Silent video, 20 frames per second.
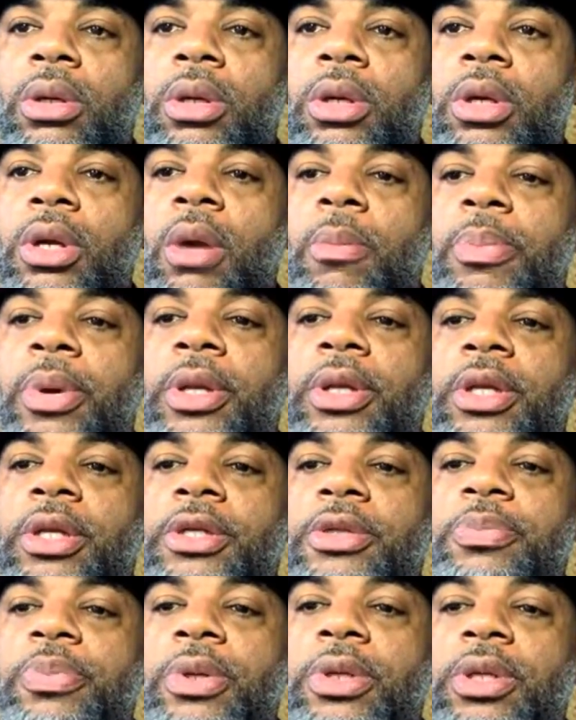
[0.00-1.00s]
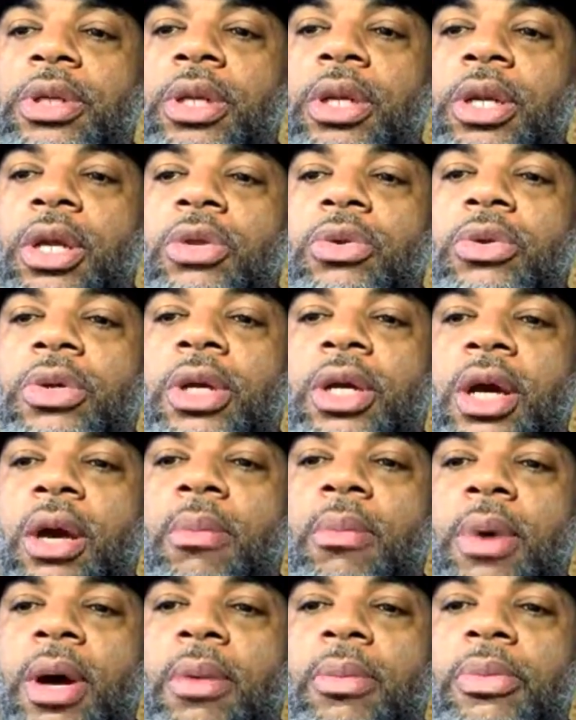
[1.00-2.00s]
Here, I'm putting it in there. You can
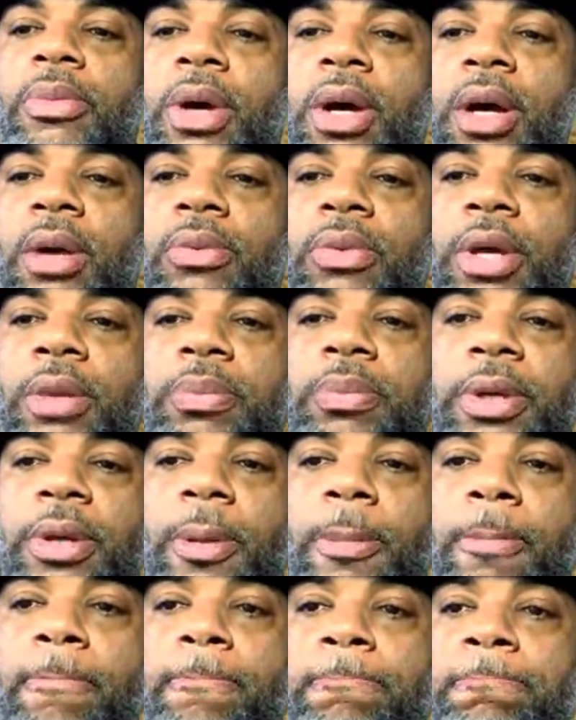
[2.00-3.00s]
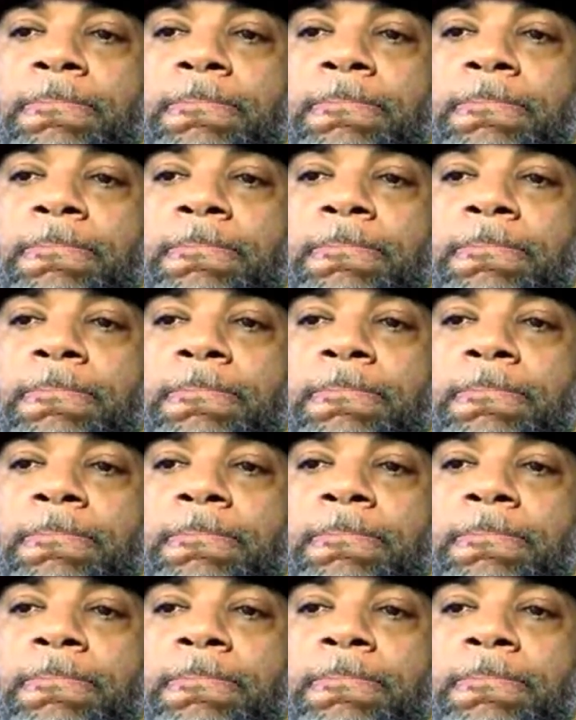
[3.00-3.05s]
come up, Red Pill.